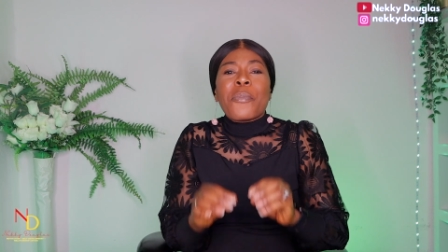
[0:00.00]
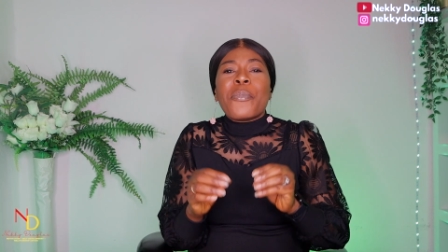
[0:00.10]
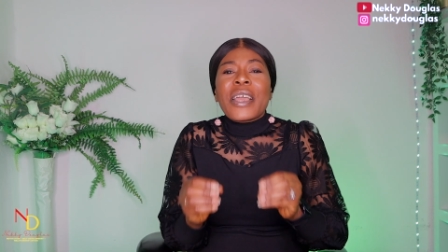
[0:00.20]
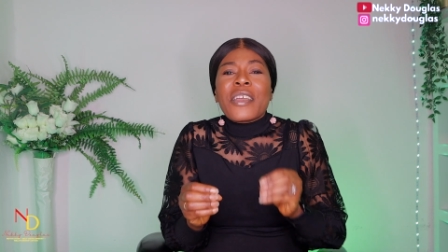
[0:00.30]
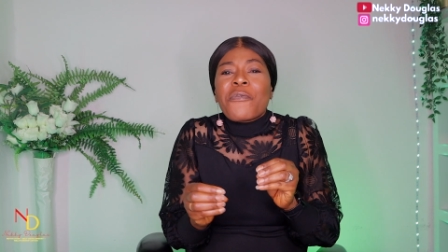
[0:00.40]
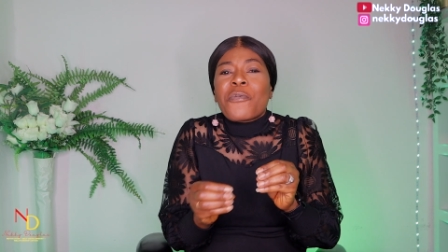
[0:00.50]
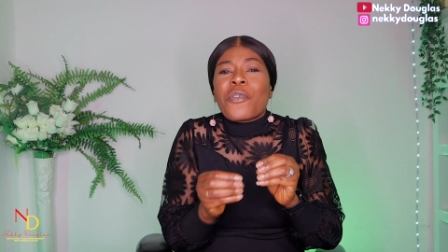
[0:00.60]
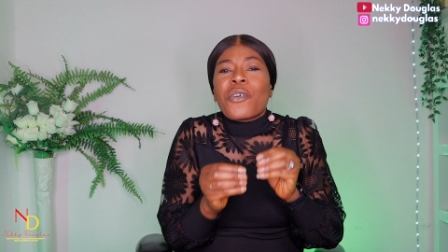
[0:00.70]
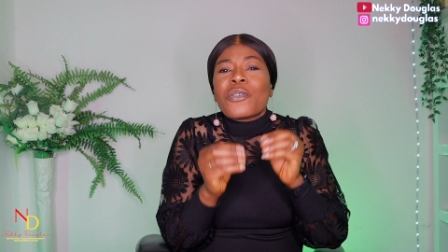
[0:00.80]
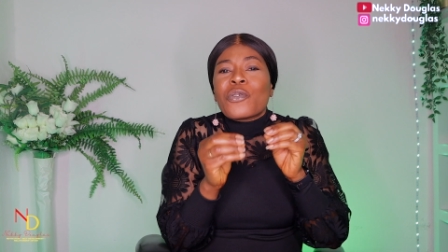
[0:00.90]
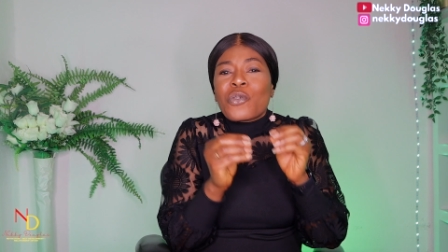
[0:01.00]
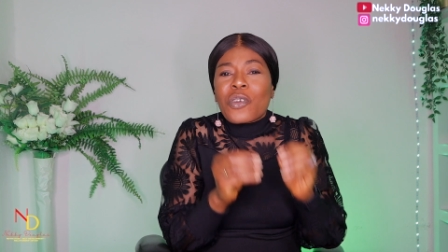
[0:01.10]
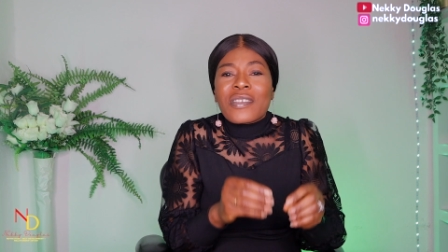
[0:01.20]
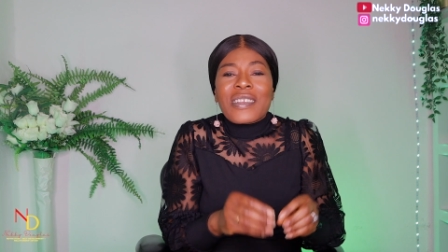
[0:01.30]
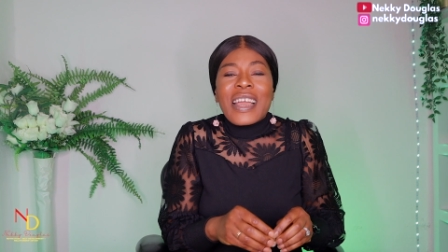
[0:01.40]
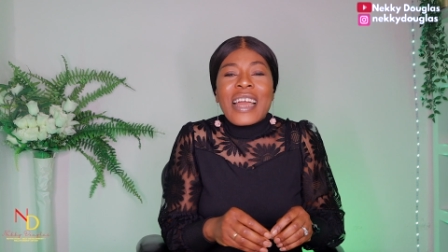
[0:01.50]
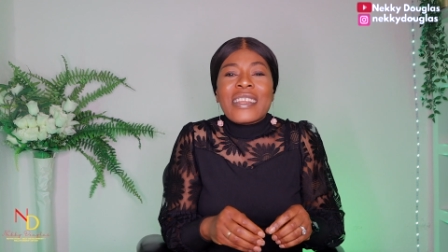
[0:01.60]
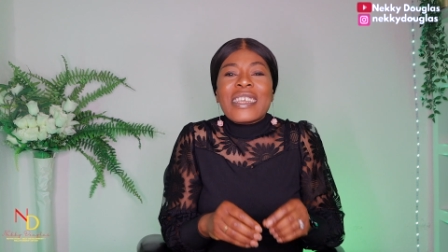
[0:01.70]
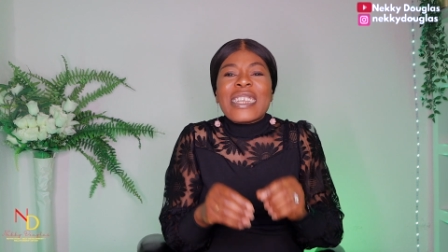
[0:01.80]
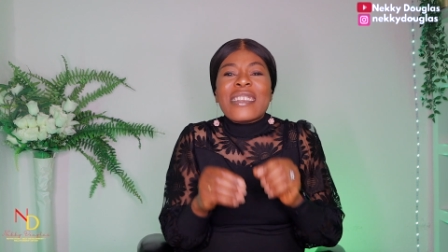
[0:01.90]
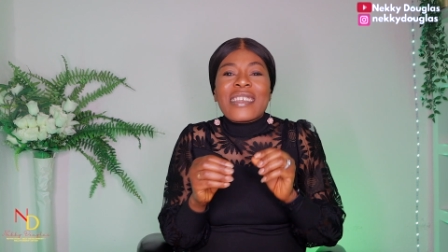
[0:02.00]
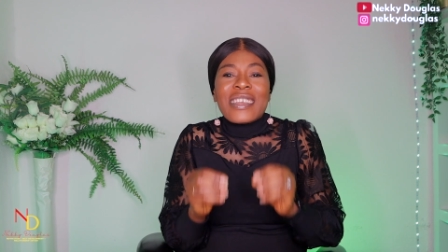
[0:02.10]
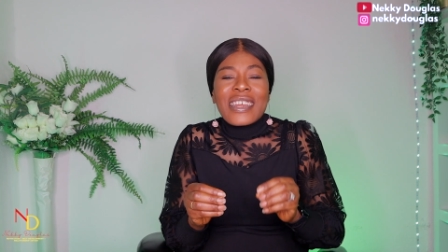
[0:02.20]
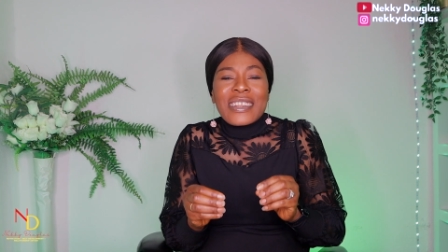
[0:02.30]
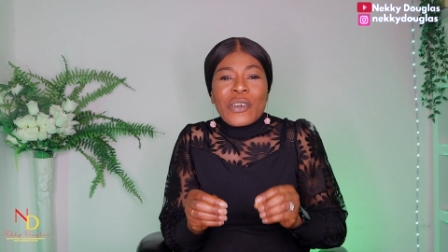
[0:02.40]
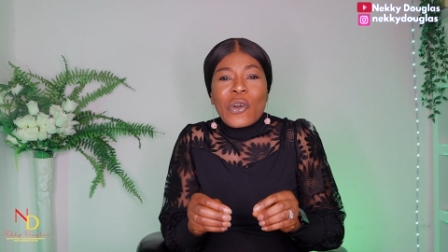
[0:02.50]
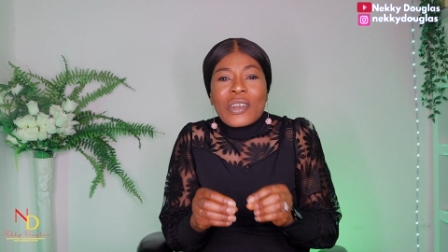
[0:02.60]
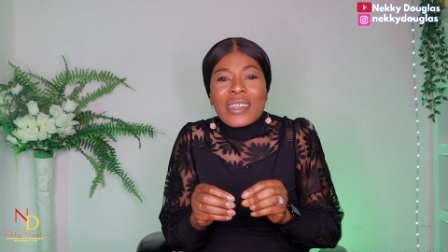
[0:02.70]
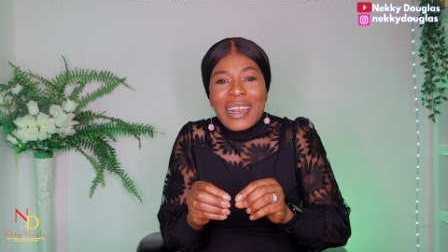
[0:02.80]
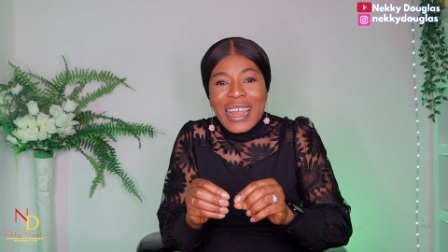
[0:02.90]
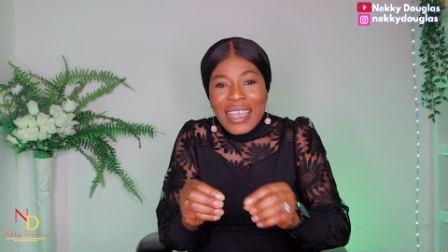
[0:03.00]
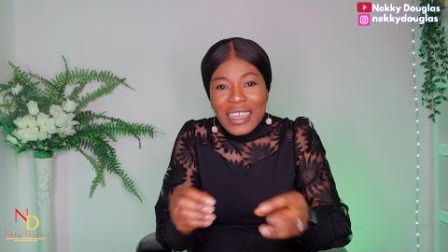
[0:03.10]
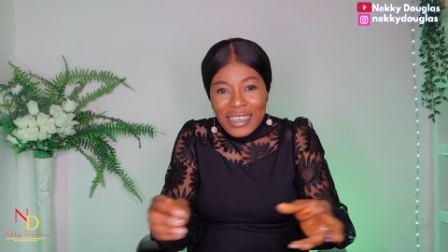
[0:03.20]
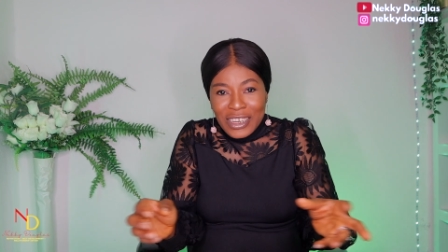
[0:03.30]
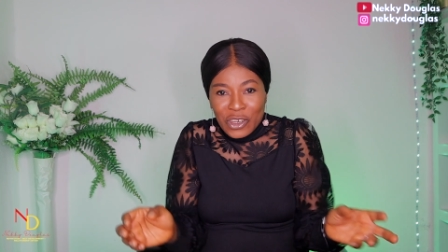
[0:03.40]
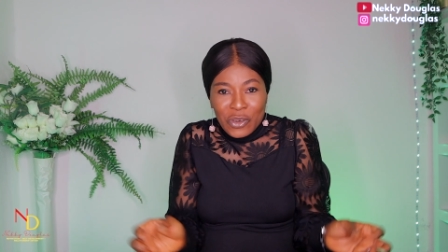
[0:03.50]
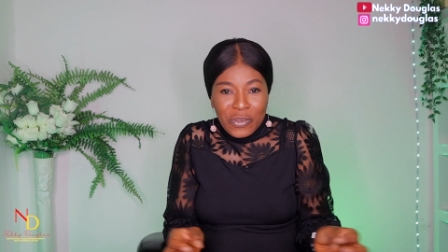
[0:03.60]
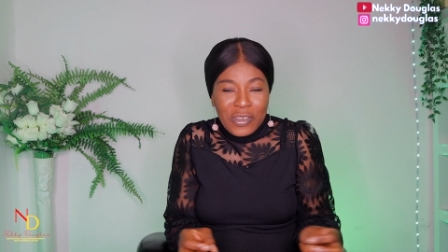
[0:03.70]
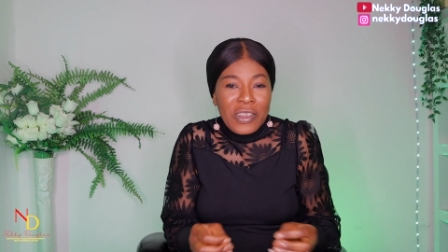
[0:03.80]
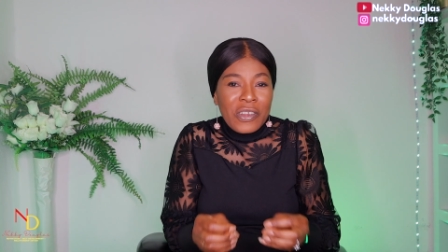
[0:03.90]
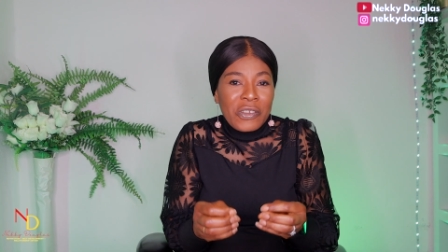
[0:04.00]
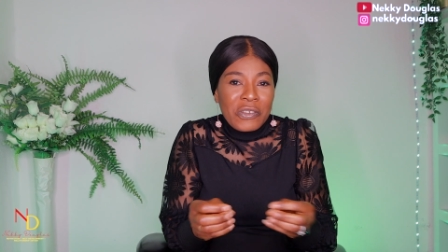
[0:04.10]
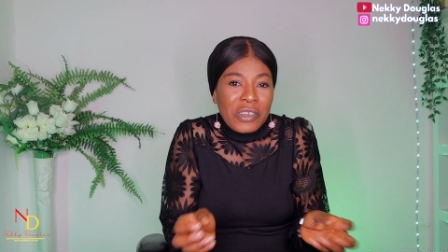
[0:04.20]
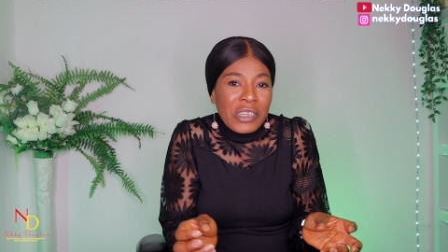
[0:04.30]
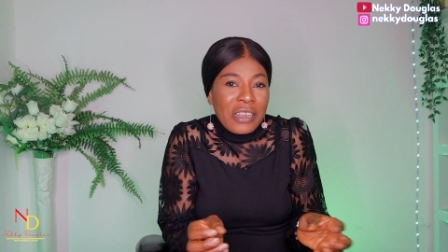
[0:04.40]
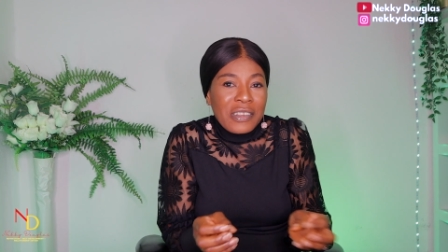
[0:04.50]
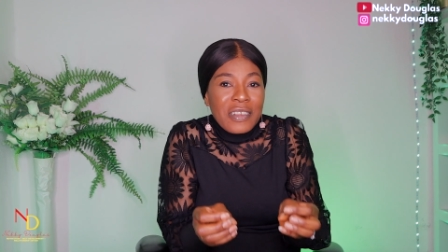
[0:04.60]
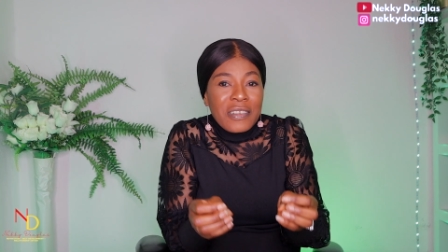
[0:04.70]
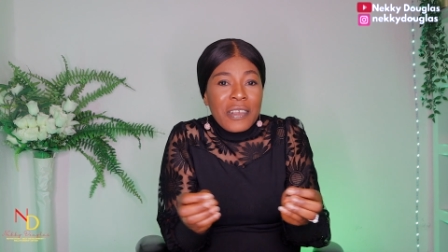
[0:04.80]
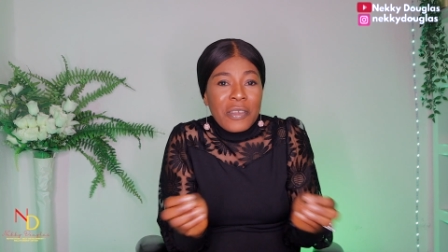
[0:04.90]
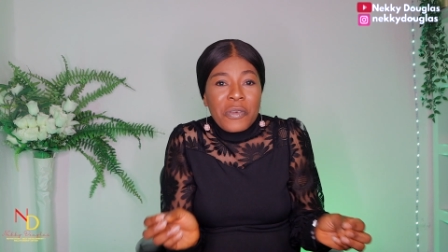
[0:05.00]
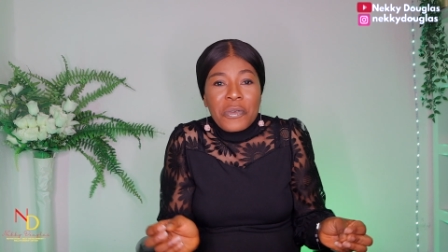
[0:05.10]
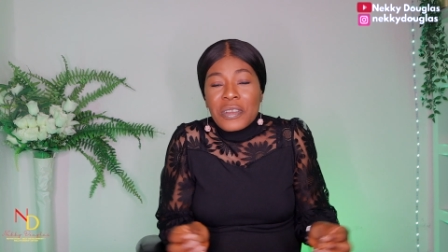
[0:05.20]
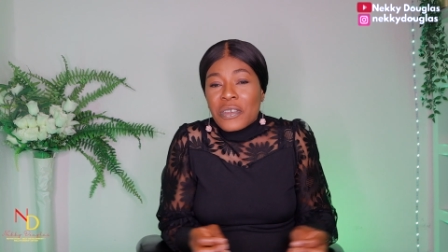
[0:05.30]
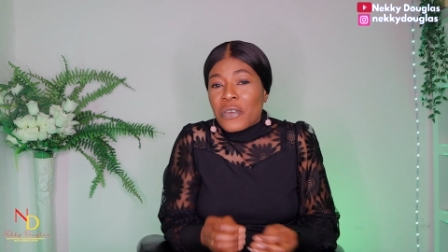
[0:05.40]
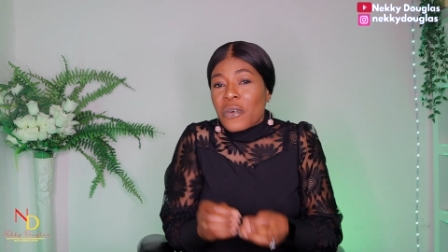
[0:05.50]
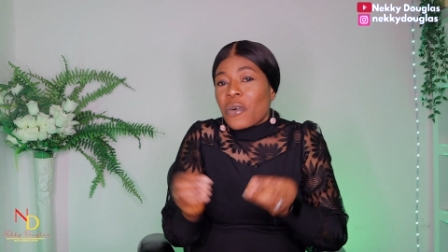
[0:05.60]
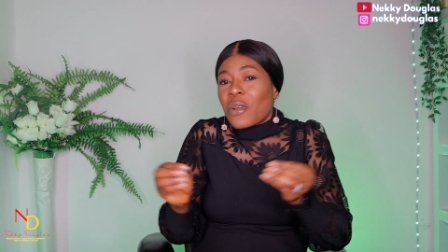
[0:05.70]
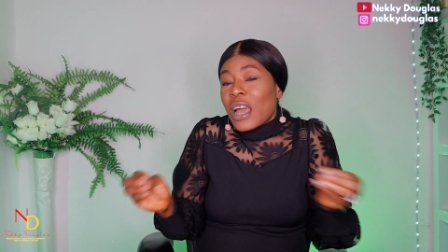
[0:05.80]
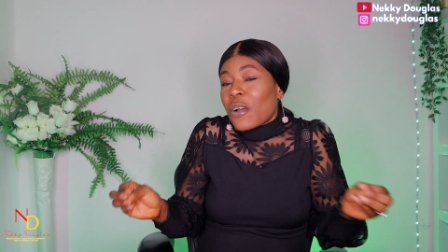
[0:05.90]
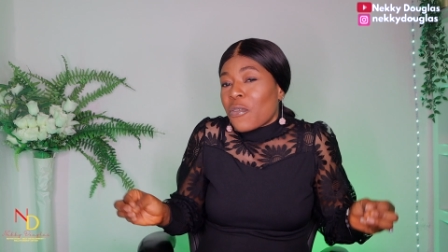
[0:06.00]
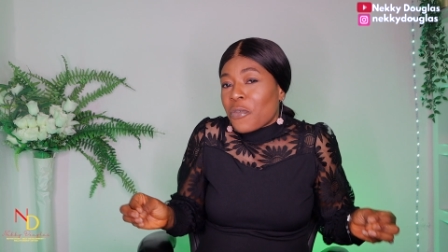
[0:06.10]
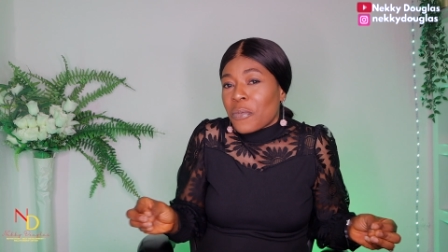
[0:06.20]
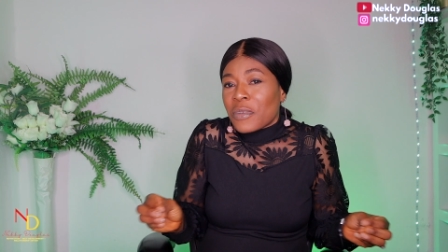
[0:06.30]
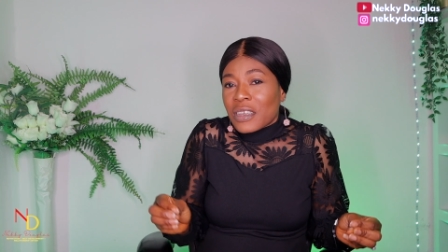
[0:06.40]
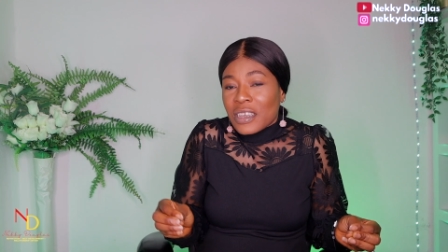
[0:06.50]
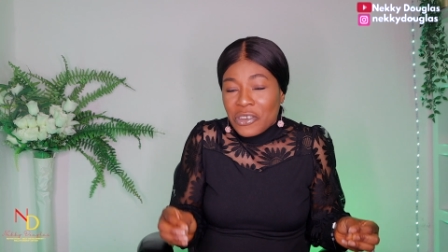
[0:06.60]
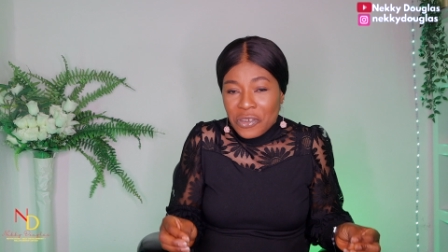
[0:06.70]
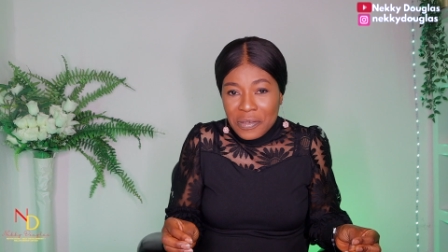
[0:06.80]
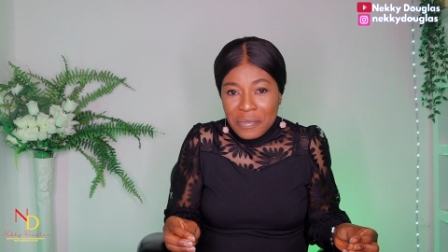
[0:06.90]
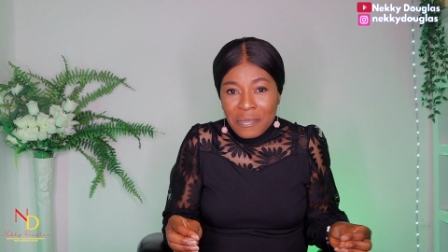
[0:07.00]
begging for trust can indicate underlying issues such as insecurity or lack of communication